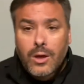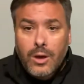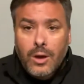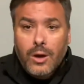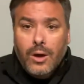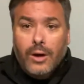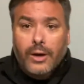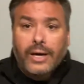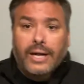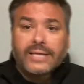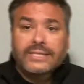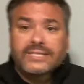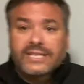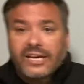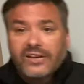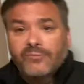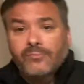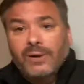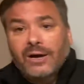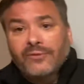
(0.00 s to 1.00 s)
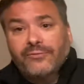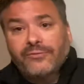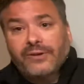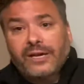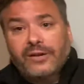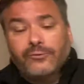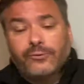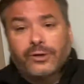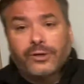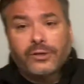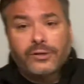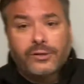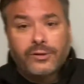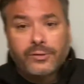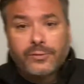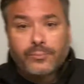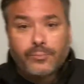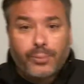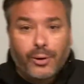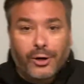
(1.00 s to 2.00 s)
All right, I saved my favorite
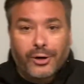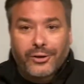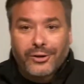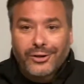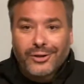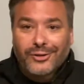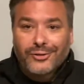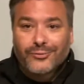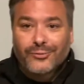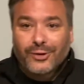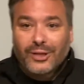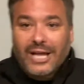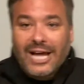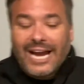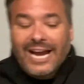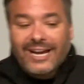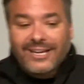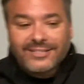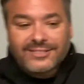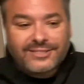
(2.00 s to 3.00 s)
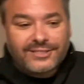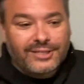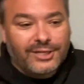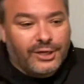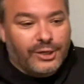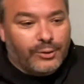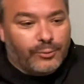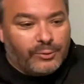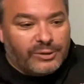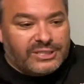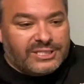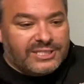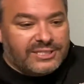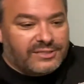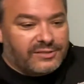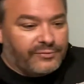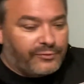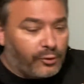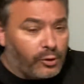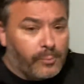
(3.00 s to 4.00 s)
part of this for last, which is
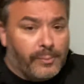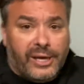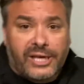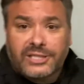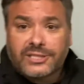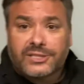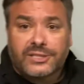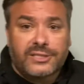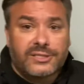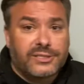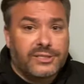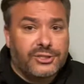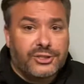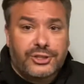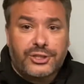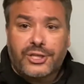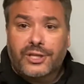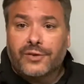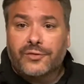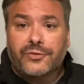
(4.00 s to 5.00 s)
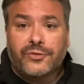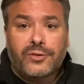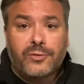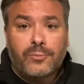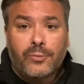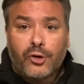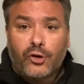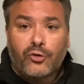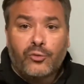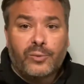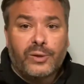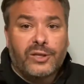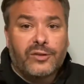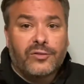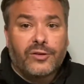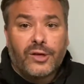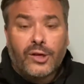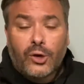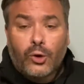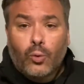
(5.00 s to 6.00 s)
the formations, the shifts, the
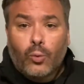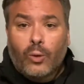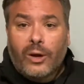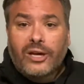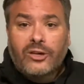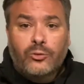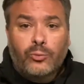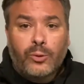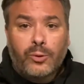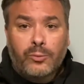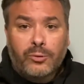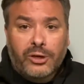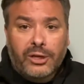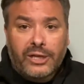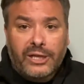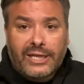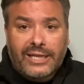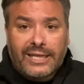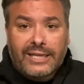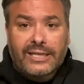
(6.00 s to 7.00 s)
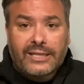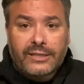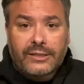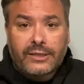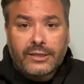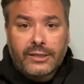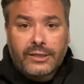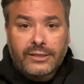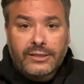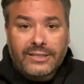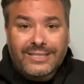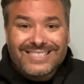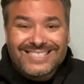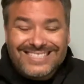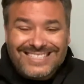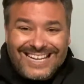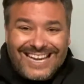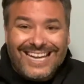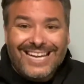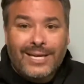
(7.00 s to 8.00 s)
movements, ways we were going to get in this
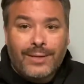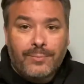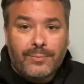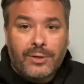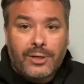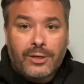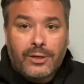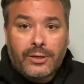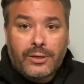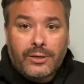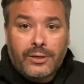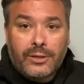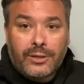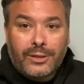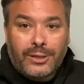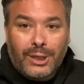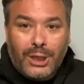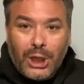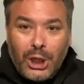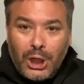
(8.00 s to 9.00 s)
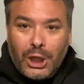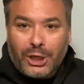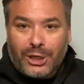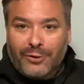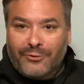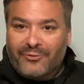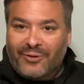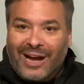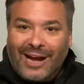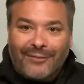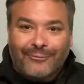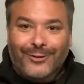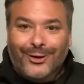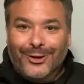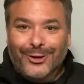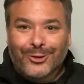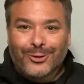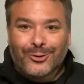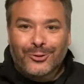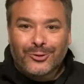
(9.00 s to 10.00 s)
same look of 5
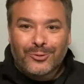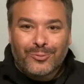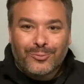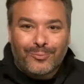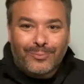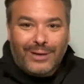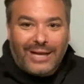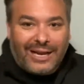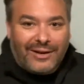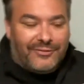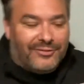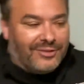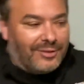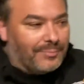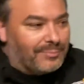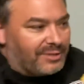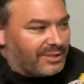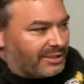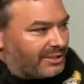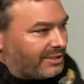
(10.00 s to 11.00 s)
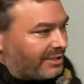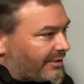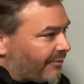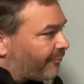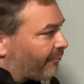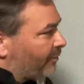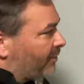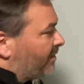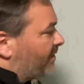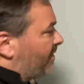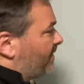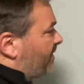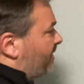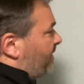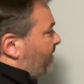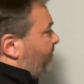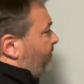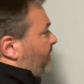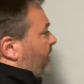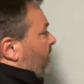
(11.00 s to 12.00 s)
verticals, but out of something different to the
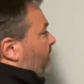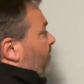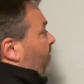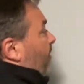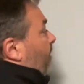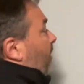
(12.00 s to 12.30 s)
defense.